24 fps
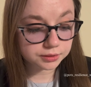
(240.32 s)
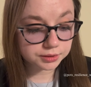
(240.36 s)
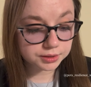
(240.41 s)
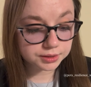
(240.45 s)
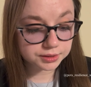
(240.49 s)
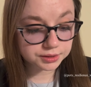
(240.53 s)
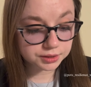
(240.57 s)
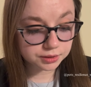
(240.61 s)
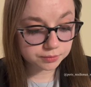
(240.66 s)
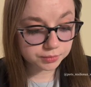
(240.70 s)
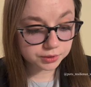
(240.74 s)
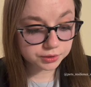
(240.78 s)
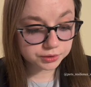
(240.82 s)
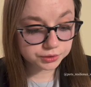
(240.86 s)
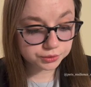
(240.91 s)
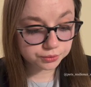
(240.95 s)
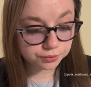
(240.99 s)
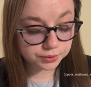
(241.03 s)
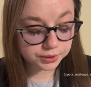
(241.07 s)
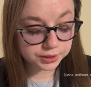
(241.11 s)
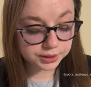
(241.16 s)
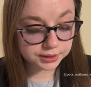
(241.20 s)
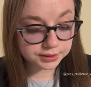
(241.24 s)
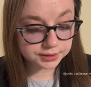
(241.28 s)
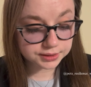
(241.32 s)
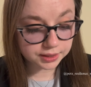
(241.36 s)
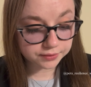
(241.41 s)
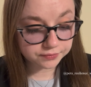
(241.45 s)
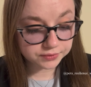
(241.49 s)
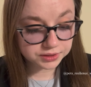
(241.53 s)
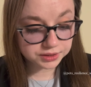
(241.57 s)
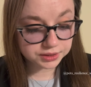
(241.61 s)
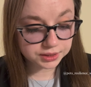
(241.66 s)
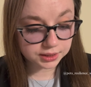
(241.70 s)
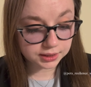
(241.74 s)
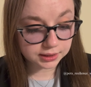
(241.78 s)
December
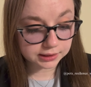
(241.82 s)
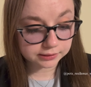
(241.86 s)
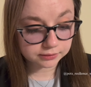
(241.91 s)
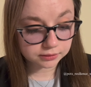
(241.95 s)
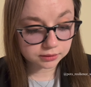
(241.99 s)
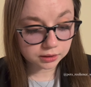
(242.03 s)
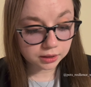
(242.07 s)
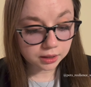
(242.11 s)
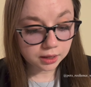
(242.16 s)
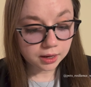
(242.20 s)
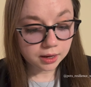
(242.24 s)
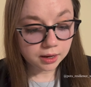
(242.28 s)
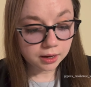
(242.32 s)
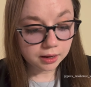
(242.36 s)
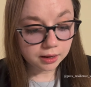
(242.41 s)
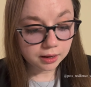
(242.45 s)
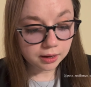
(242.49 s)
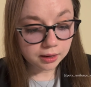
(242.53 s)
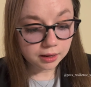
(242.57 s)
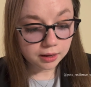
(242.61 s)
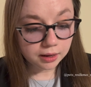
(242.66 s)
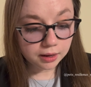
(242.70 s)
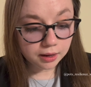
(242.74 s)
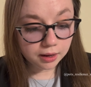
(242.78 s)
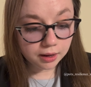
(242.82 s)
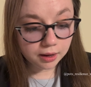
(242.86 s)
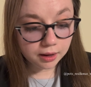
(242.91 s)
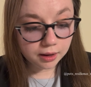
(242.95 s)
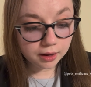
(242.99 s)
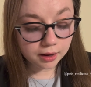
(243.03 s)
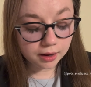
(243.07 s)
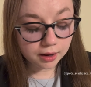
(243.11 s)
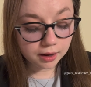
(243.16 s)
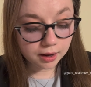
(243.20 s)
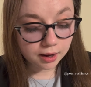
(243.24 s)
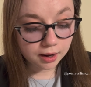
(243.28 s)

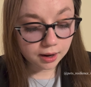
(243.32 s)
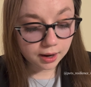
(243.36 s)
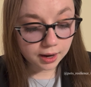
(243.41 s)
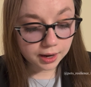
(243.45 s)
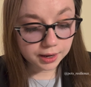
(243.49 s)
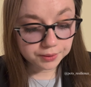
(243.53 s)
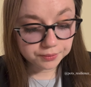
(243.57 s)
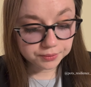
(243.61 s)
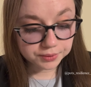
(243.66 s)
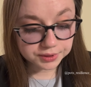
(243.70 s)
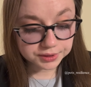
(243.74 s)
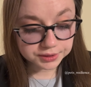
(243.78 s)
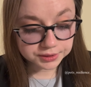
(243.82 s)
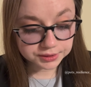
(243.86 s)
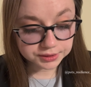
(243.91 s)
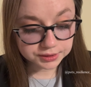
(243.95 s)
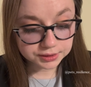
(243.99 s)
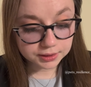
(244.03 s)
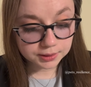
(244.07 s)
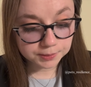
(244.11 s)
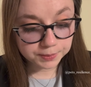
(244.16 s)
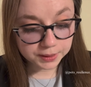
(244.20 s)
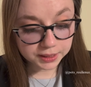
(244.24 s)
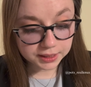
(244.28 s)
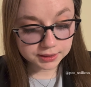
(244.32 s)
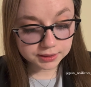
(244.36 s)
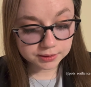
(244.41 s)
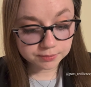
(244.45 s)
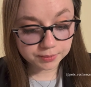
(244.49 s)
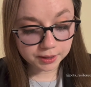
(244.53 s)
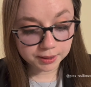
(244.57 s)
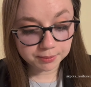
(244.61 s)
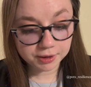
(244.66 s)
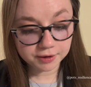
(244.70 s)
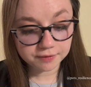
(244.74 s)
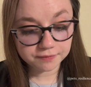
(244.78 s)
2017, I was abandoned
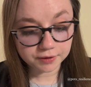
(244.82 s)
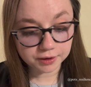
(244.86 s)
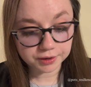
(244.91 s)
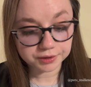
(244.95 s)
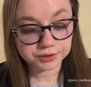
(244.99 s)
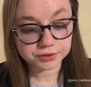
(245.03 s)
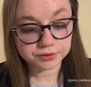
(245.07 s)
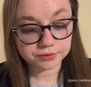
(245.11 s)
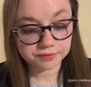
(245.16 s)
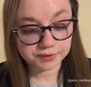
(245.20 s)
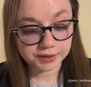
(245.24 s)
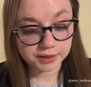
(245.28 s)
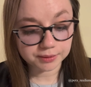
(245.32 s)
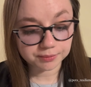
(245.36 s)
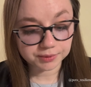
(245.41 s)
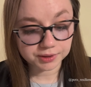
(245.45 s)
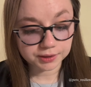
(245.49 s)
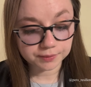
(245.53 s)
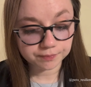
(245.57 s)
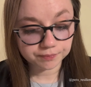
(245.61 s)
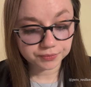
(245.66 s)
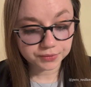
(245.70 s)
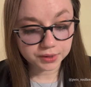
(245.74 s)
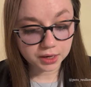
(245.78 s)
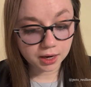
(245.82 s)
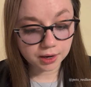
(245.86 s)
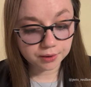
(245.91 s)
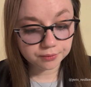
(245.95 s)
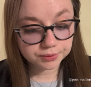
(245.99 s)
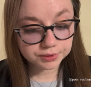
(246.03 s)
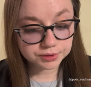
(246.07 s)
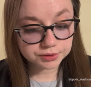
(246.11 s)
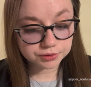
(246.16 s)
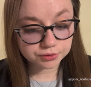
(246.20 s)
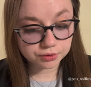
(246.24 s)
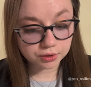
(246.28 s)
by my foster family. I
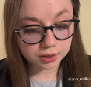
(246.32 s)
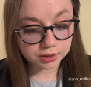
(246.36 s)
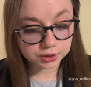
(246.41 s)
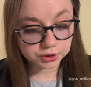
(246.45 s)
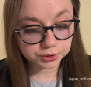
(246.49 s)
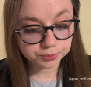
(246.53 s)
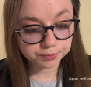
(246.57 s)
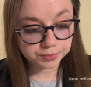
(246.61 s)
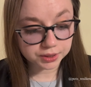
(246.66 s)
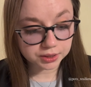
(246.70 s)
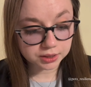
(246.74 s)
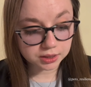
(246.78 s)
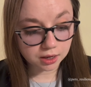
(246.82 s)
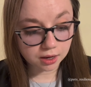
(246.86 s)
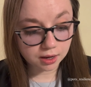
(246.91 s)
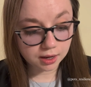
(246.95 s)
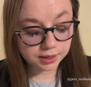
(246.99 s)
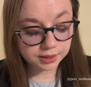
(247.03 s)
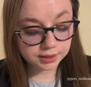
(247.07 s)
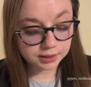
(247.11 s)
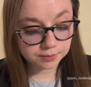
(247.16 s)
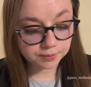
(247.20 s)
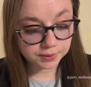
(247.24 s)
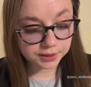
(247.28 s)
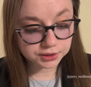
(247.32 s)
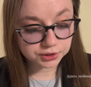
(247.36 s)
was crushed, but God and my